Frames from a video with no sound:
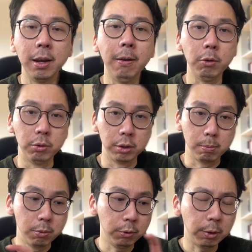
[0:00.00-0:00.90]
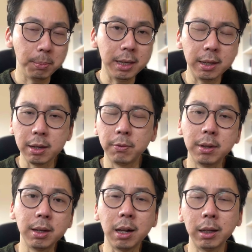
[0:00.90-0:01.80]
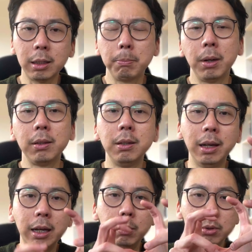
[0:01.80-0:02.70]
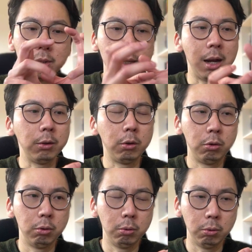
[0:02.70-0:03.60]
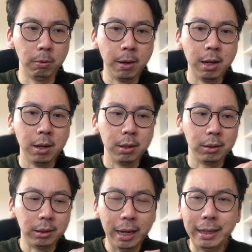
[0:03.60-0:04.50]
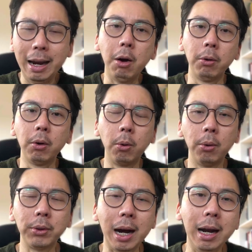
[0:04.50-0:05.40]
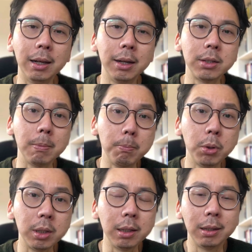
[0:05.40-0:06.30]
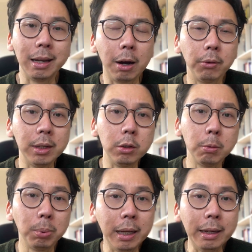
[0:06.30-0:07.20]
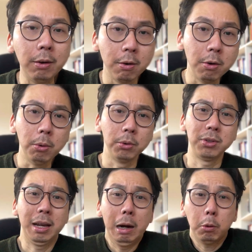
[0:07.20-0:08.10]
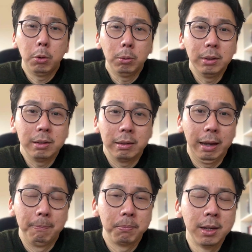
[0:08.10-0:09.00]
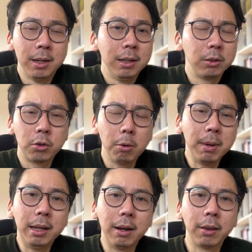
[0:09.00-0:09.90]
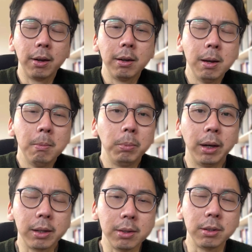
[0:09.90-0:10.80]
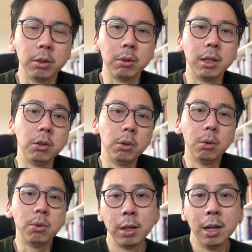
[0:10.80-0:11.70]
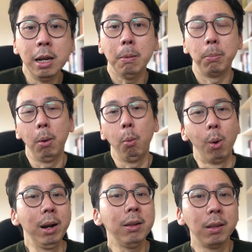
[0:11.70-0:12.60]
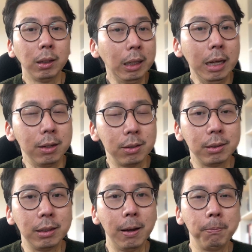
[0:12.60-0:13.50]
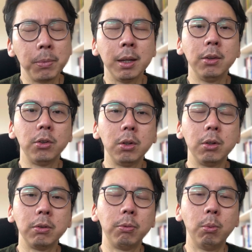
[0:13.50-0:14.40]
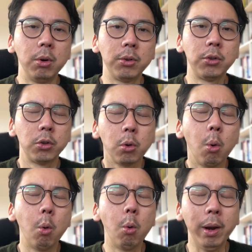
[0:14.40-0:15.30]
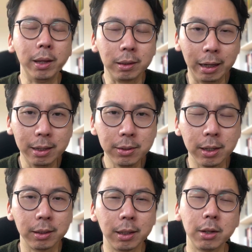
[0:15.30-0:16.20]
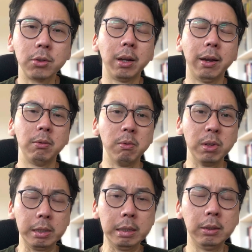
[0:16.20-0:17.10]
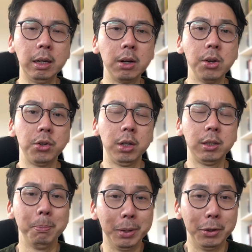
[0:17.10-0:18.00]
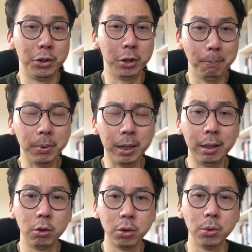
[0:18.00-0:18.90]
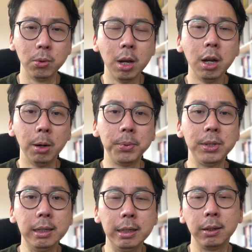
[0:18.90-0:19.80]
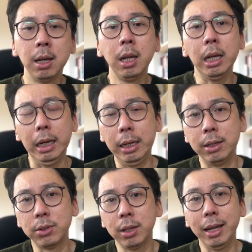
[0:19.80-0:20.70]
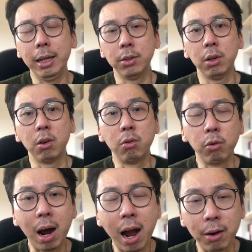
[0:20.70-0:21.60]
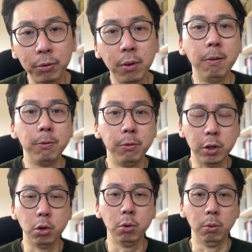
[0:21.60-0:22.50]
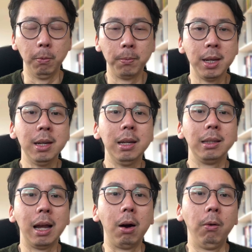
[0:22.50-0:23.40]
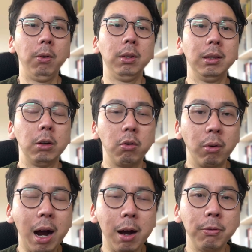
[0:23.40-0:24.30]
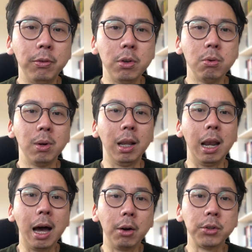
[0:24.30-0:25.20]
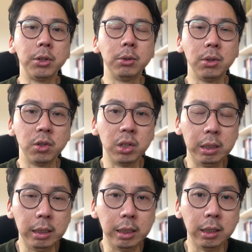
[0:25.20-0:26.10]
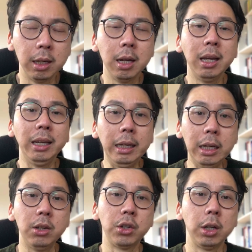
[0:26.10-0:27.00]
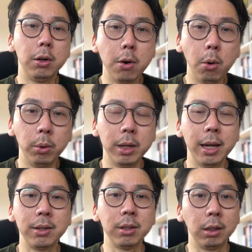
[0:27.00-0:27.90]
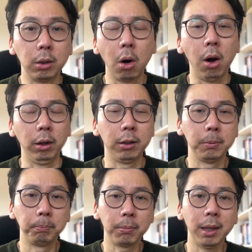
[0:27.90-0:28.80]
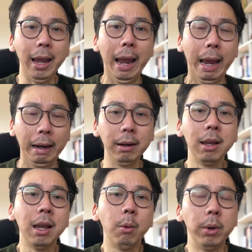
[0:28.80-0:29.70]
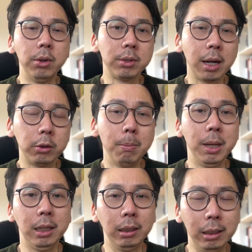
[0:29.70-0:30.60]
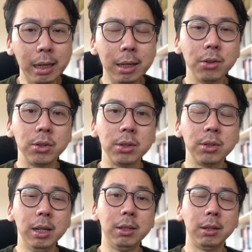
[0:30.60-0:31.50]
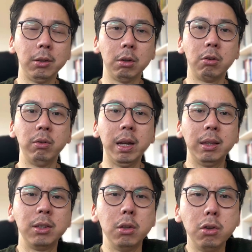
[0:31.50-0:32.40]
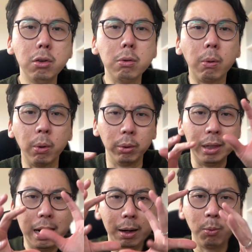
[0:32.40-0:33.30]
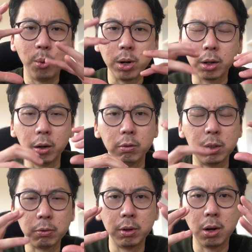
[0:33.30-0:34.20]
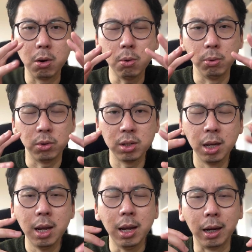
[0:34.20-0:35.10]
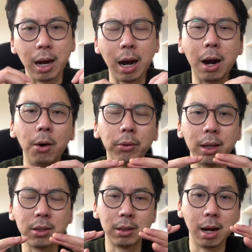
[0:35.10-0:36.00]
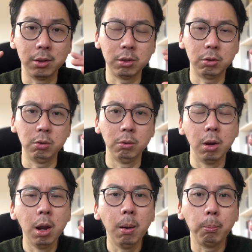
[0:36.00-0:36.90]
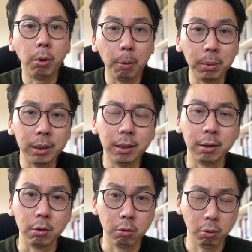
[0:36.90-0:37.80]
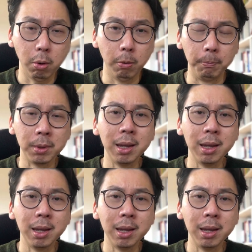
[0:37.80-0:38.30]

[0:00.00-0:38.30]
You just move the PDF in there, click the button, and it will start to take out all the highlights and put it down into plain notes. How cool is that? So many other plugins that you can use. But one of the things that sort of was so enticing that I sort of had to resist urge just simply jumping into Obsidian is its graph view. Now, the graph view allows you to see each note as a dot. And when you start to make linkages, it starts to create this neural network of different nodes and how that starts to populate and grow.